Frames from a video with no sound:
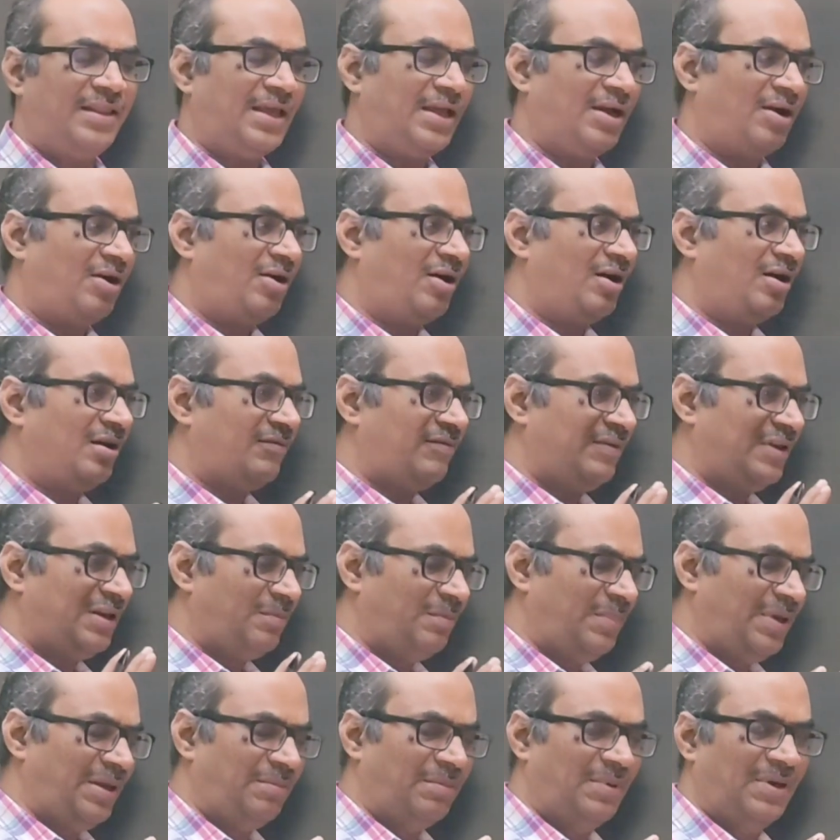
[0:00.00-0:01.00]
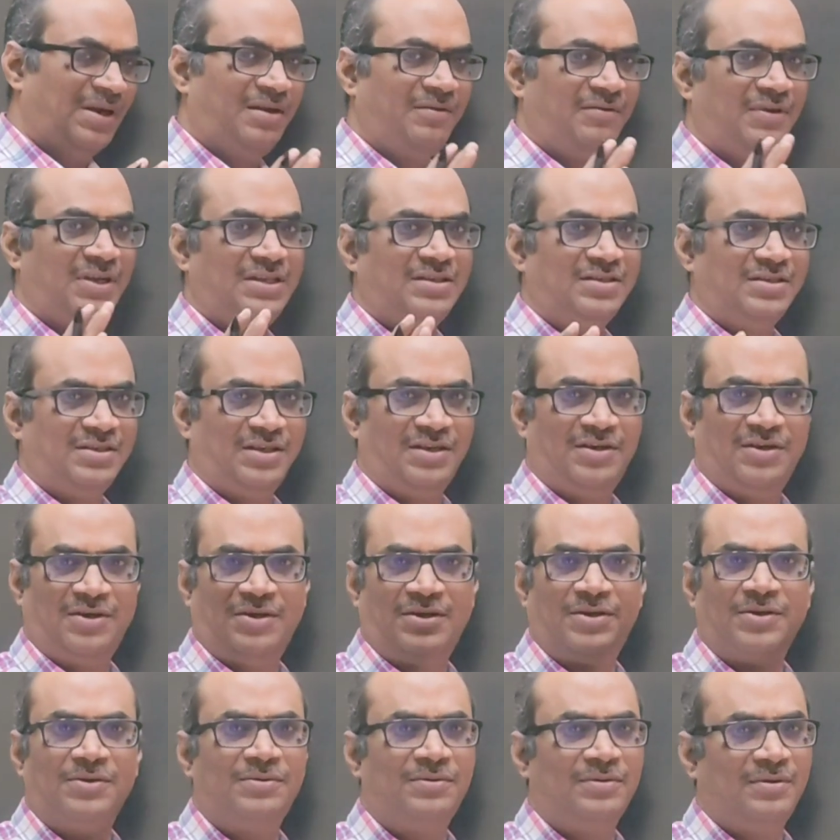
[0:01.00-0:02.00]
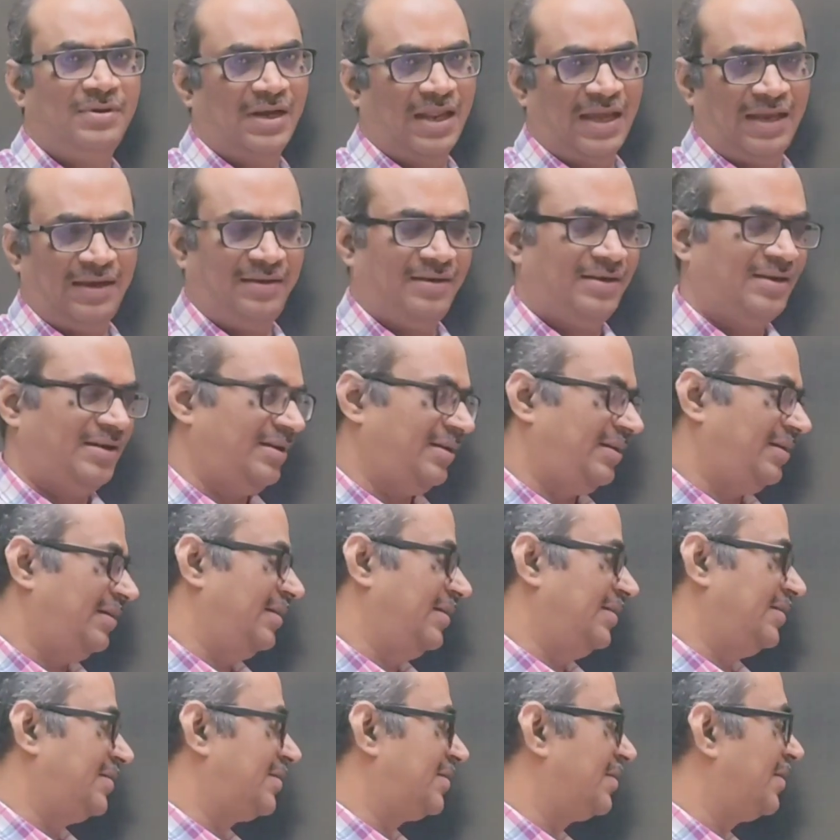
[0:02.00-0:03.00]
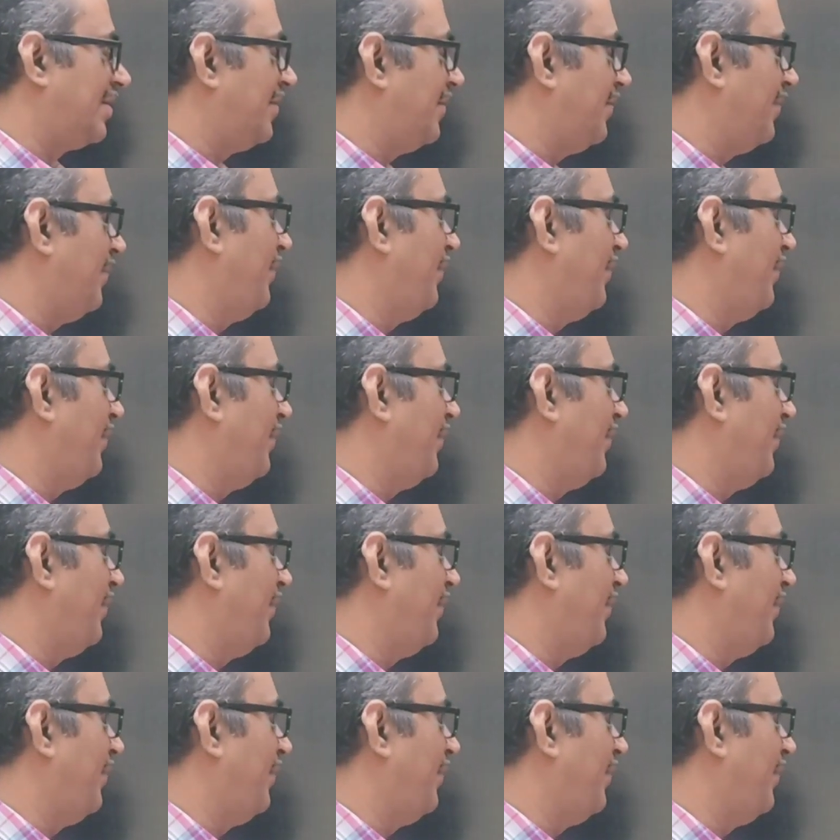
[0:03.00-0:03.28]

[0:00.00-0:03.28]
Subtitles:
they all will be between 0 to 90 degrees.